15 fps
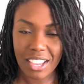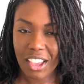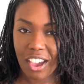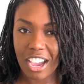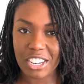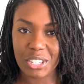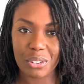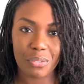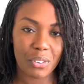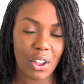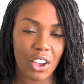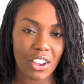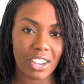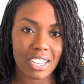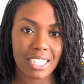I do
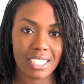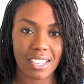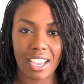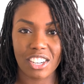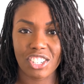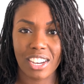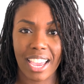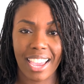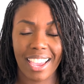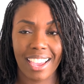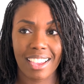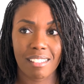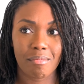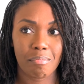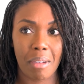vlogs, I
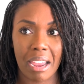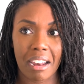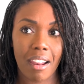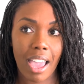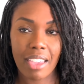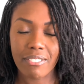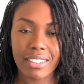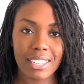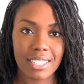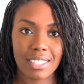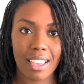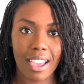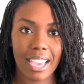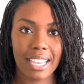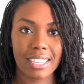share my life
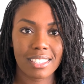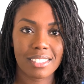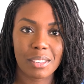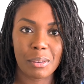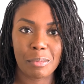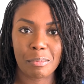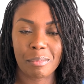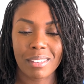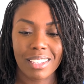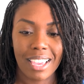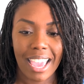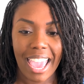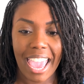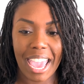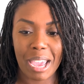insights, some
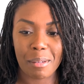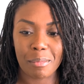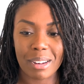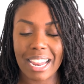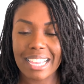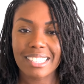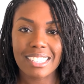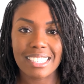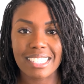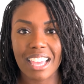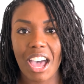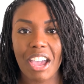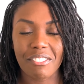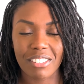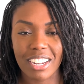um, lessons
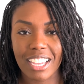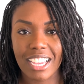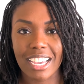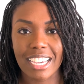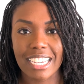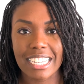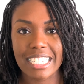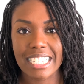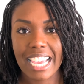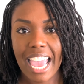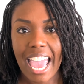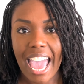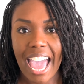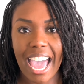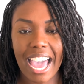that I've learned,
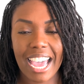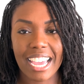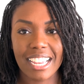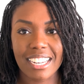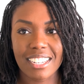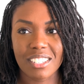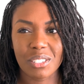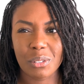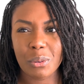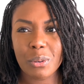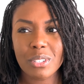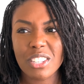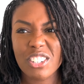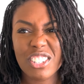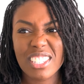and
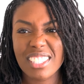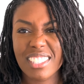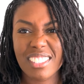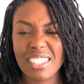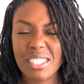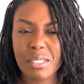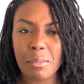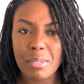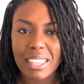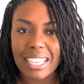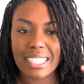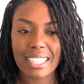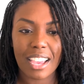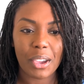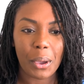also just some
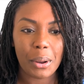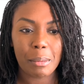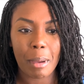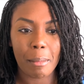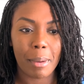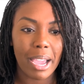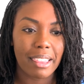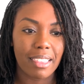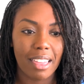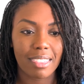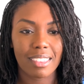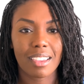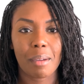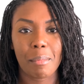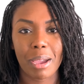things that go in my mind that I
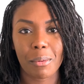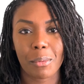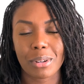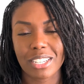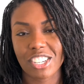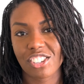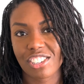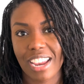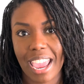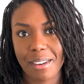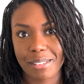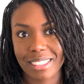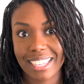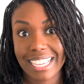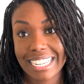think I might want to share
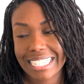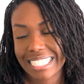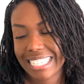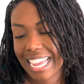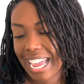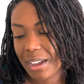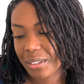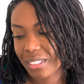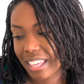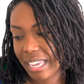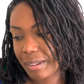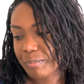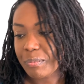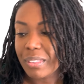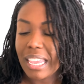with the internet out
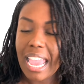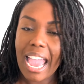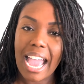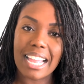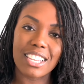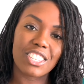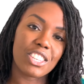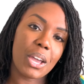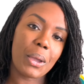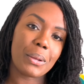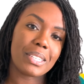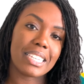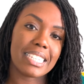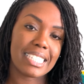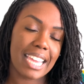there. And so
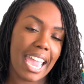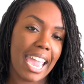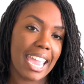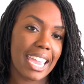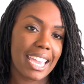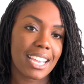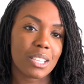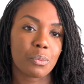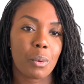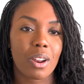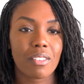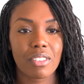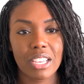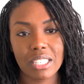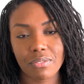today is one
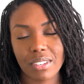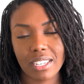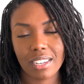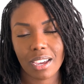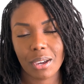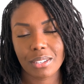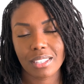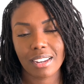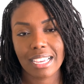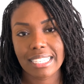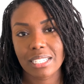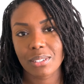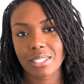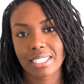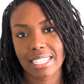of those videos, a
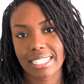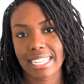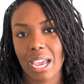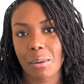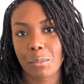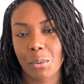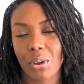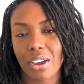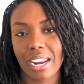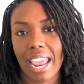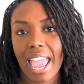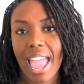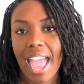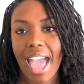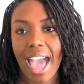nice little sit down one,
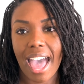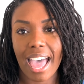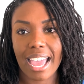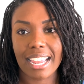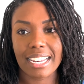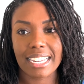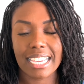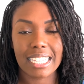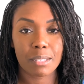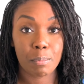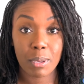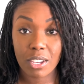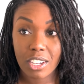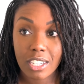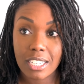and it's
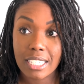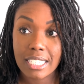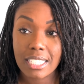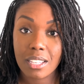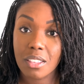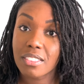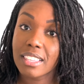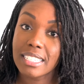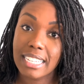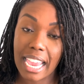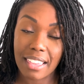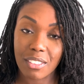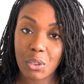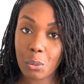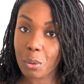because the
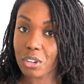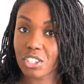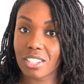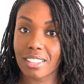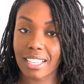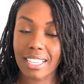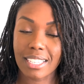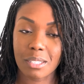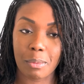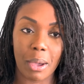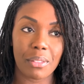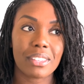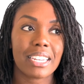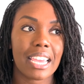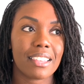day that you're watching this,
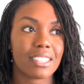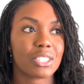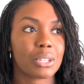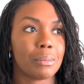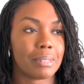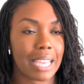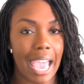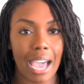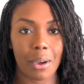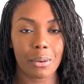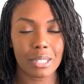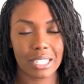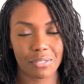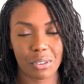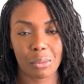well, the day this comes
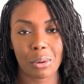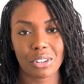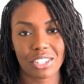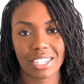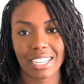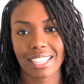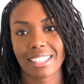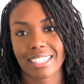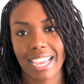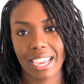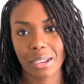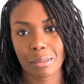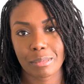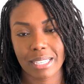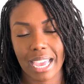out, if you're watching it the day
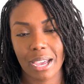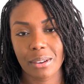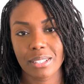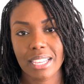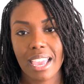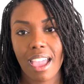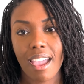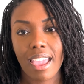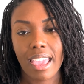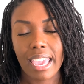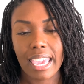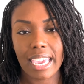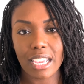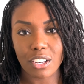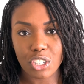it comes out,
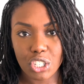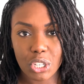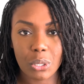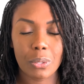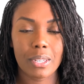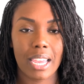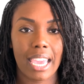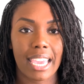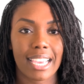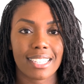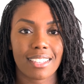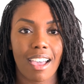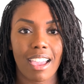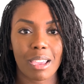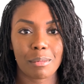in two
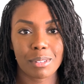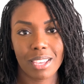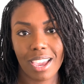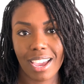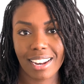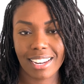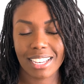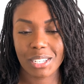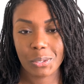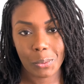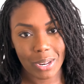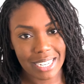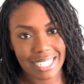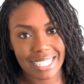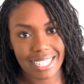days I am turning
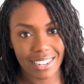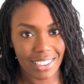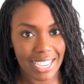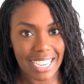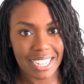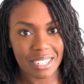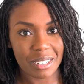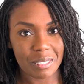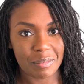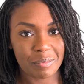29.